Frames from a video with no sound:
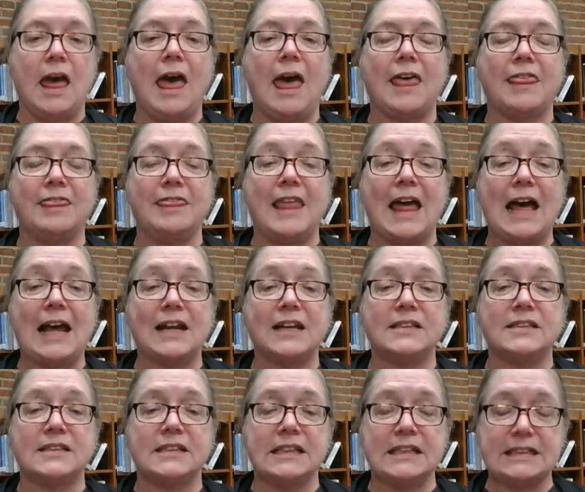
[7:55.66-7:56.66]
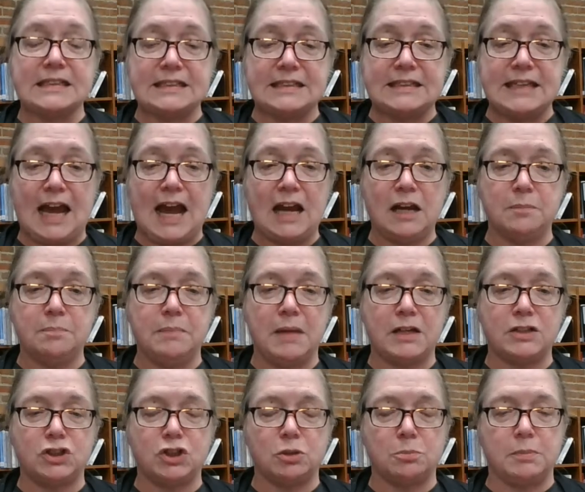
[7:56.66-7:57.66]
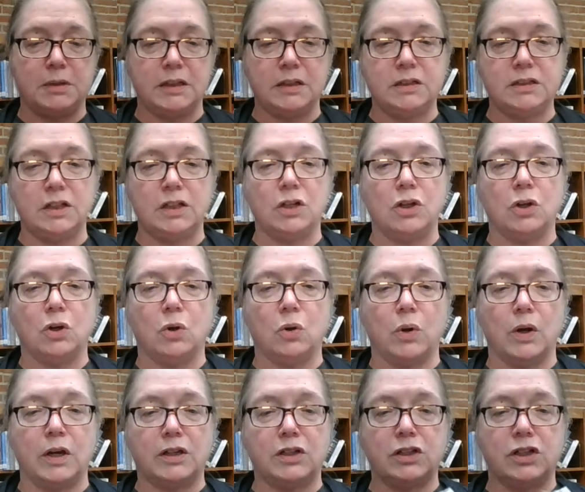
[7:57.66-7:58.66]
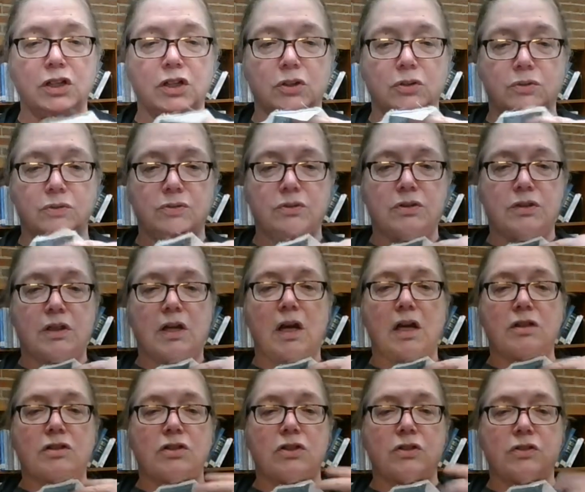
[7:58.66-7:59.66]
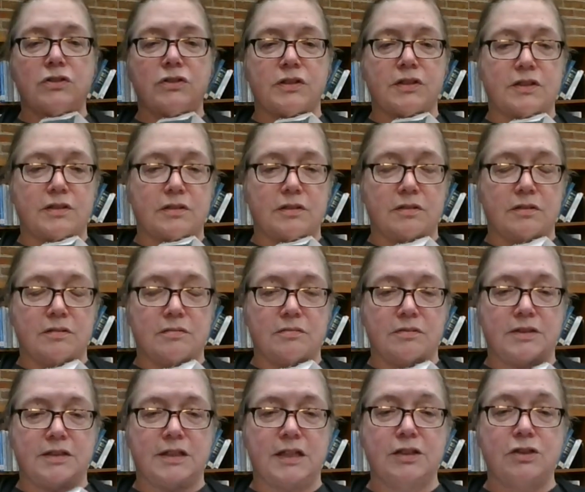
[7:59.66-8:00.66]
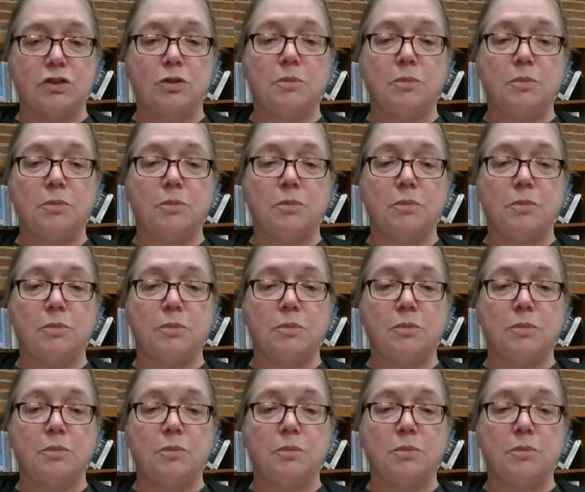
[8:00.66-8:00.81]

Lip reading: That is the exact measurement you're going to use to cut your center